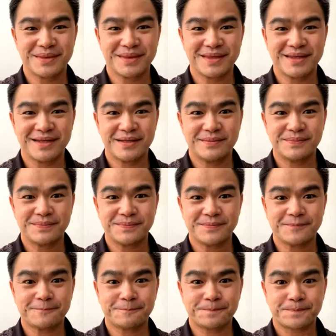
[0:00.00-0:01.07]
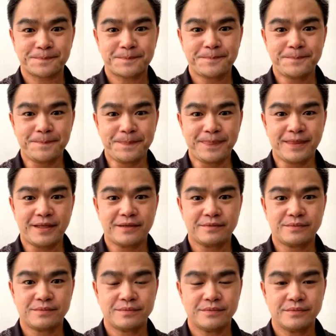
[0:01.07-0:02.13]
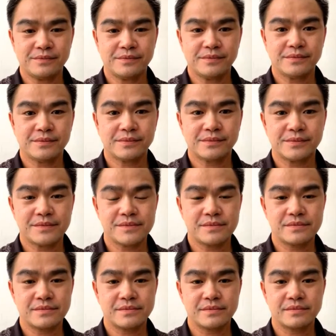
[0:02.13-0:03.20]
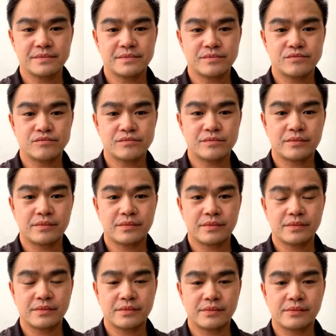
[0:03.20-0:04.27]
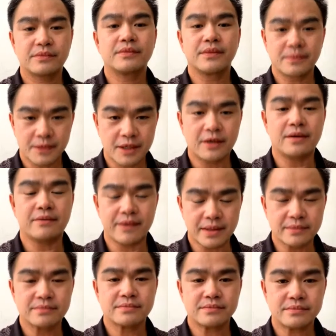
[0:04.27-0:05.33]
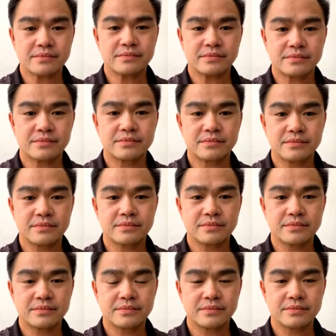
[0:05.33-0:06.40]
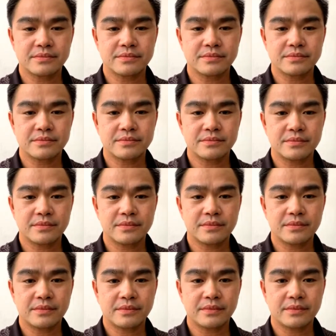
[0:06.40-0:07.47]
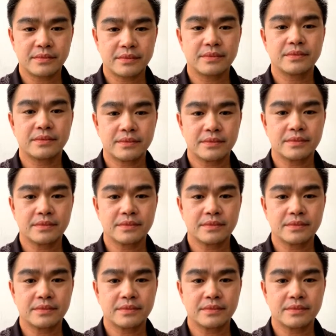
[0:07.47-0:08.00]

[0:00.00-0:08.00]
The person shown says nothing.